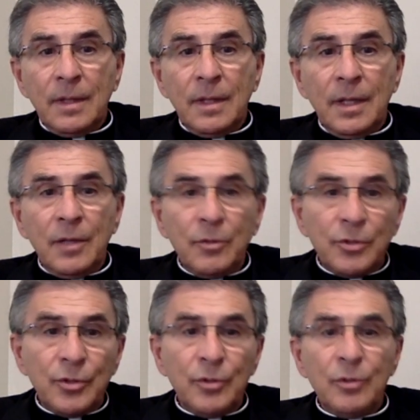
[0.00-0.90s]
the
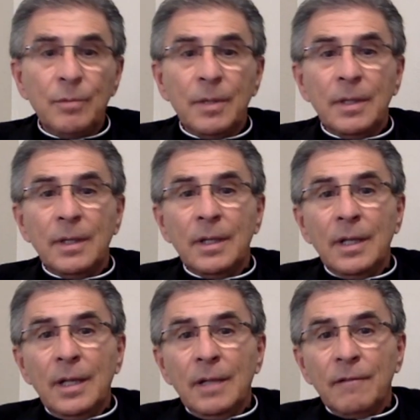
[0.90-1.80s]
YouTube and
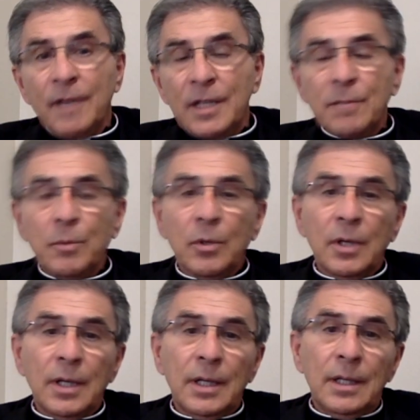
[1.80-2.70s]
Facebook
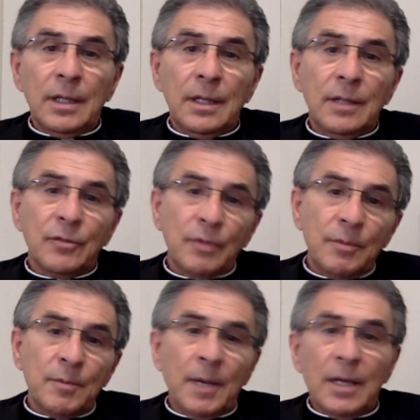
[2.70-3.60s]
and
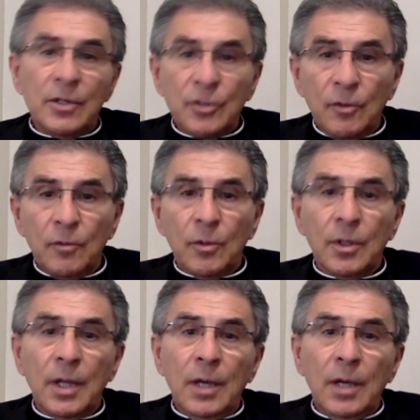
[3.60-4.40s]
Streamspot and so forth.